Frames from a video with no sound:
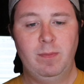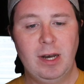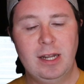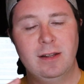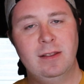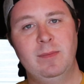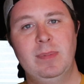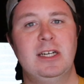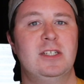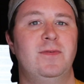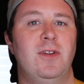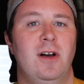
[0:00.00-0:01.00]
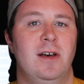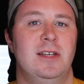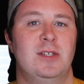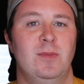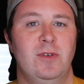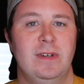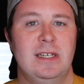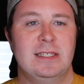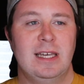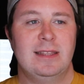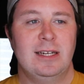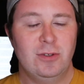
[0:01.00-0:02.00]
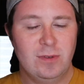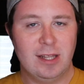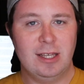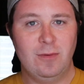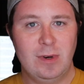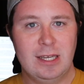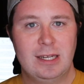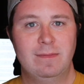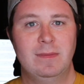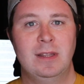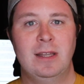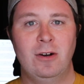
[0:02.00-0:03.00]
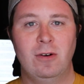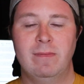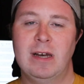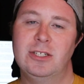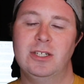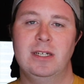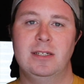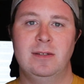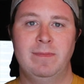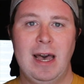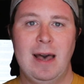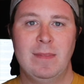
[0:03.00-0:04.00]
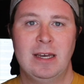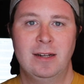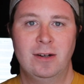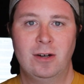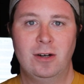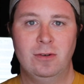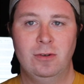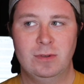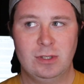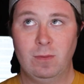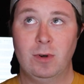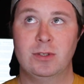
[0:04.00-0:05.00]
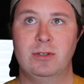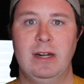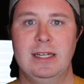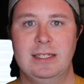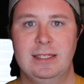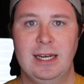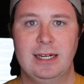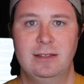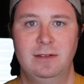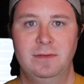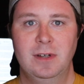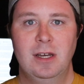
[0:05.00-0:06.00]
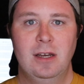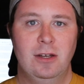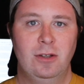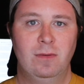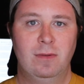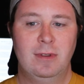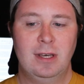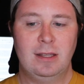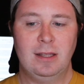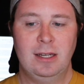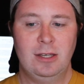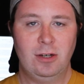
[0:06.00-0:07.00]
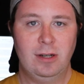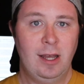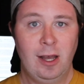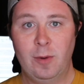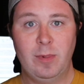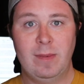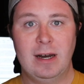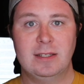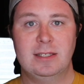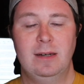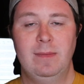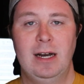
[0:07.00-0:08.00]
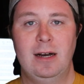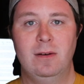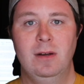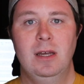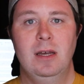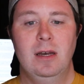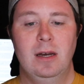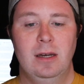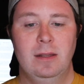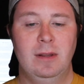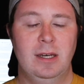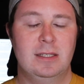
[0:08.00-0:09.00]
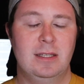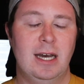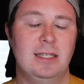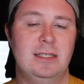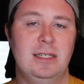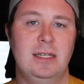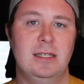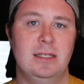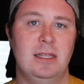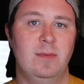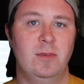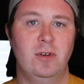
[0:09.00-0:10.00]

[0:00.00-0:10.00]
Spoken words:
But the biggest flaw of this movie is that they do nothing with it. They don't mention it to Batman at all, who's the world's greatest detective. You'd think that he could help him out somehow. That scene is in the